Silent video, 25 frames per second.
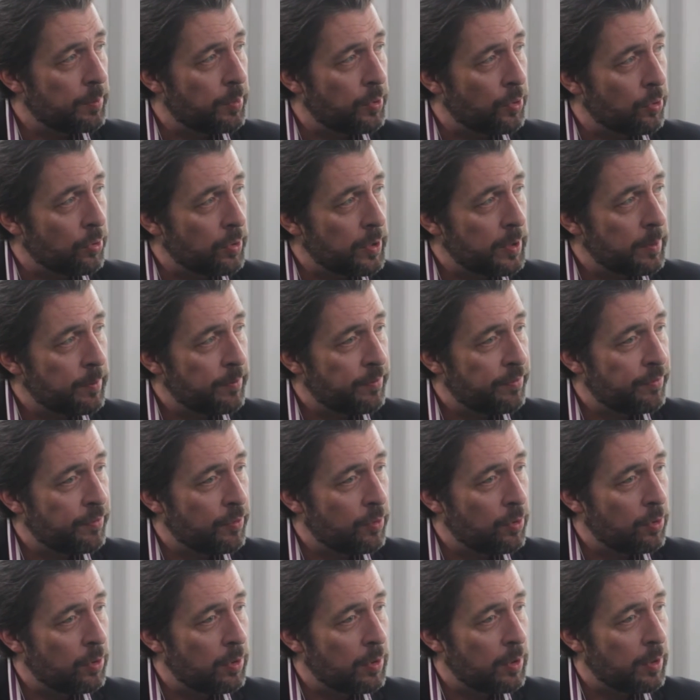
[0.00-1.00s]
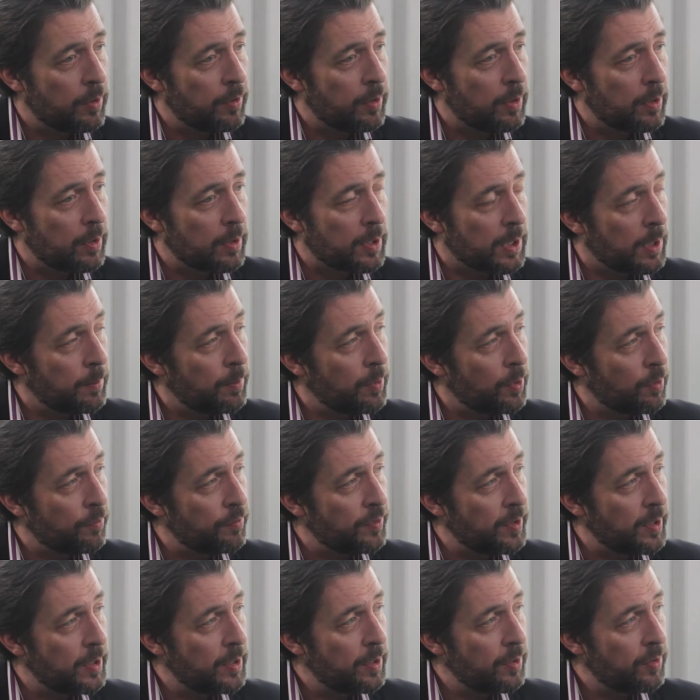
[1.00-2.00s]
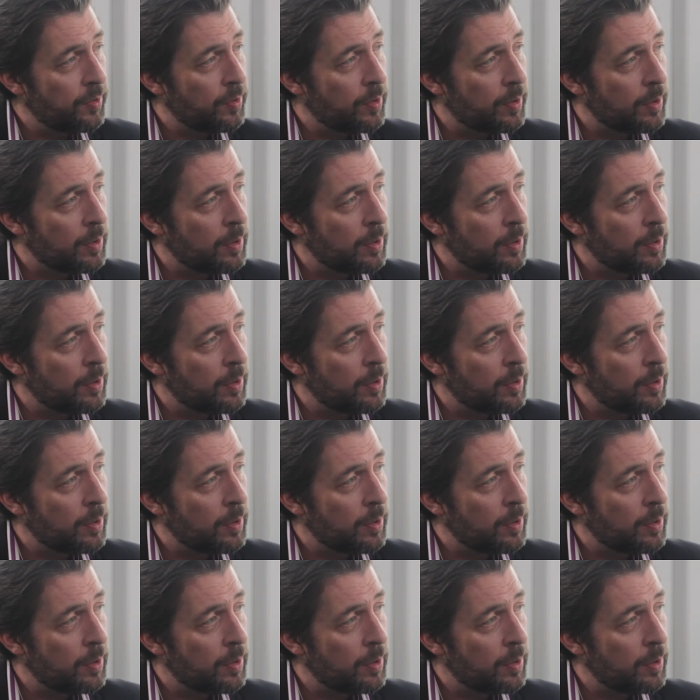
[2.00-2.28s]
program for a couple of years,